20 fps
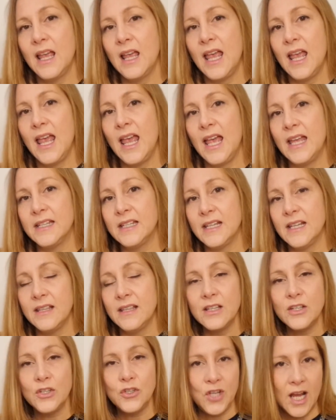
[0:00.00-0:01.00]
And in
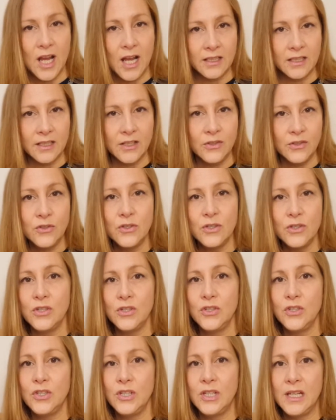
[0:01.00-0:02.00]
this challenge,
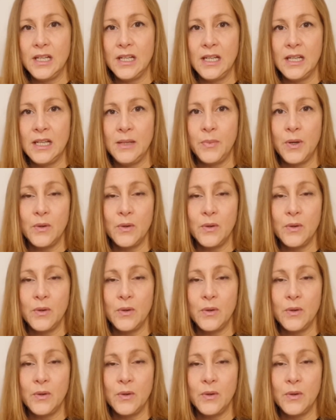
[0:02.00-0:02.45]
she